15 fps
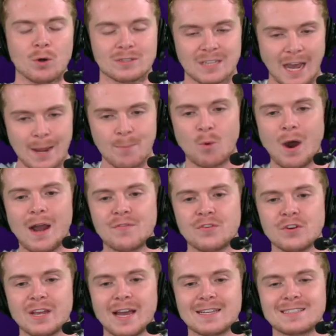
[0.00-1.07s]
Type Y for
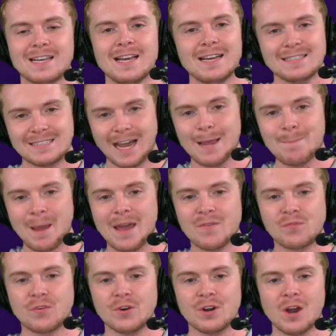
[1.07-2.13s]
yes. Type N
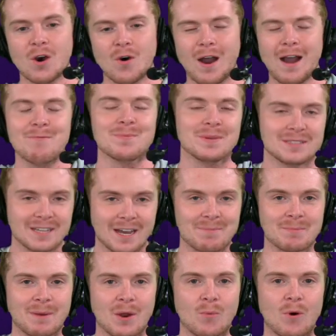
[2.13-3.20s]
for no. I'm going to be
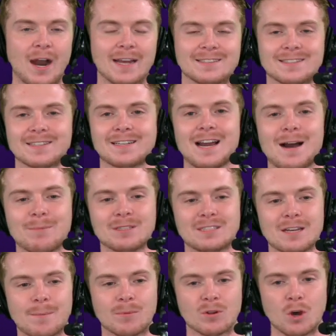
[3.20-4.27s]
typing my Y's in the comments
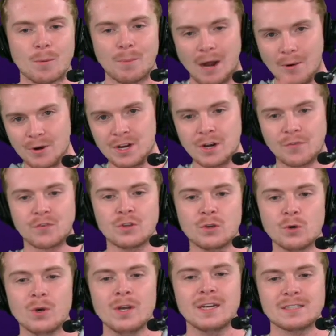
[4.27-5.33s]
down below, but I want to hear from
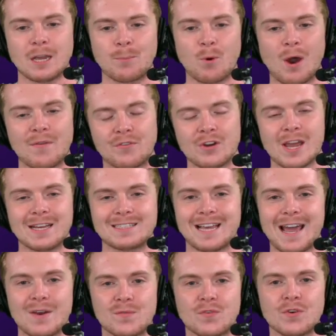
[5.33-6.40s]
you. Type Y for yes,
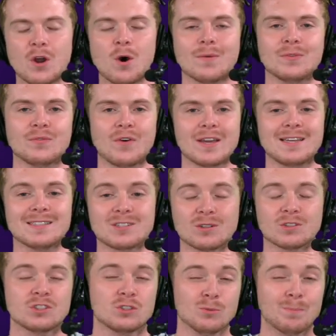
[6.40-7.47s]
N for no if the Vikings are
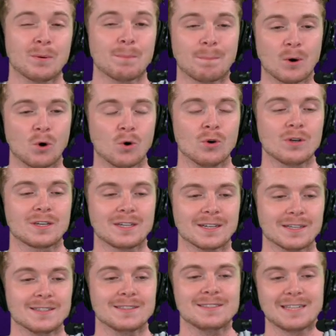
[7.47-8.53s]
Super Bowl
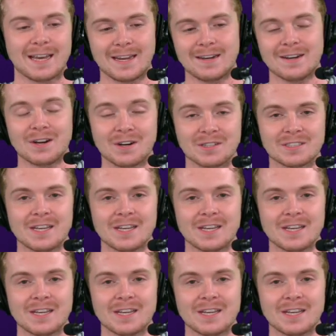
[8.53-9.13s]
contenders.